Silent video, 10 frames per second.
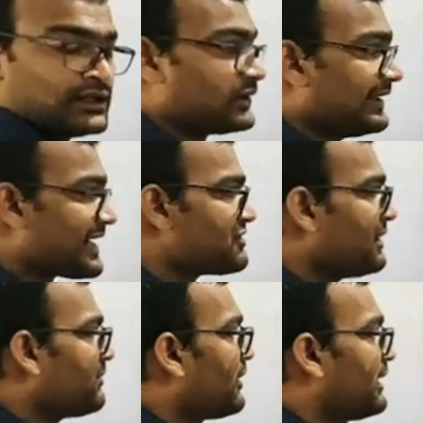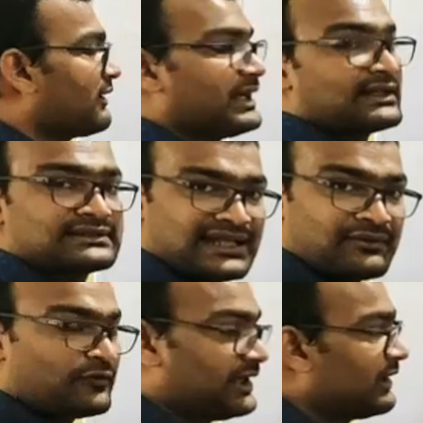The actual bond angle, like the
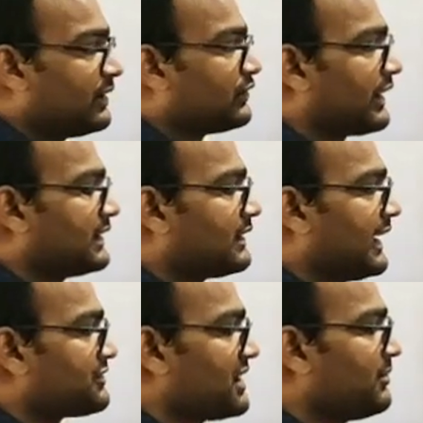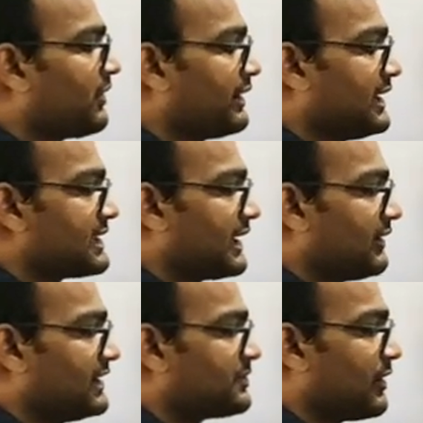same way, okay, the actual bond
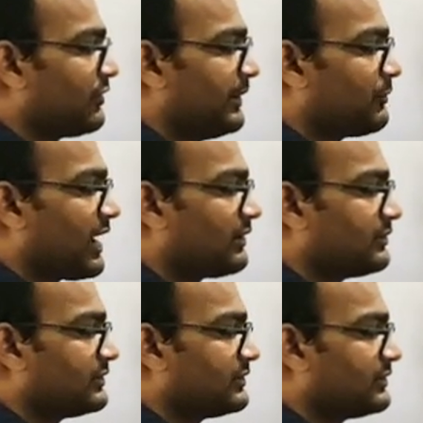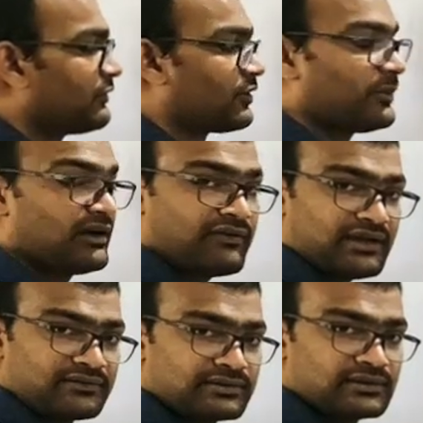angle is found to be
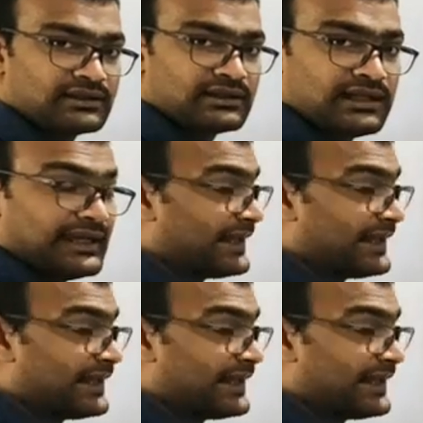104.5.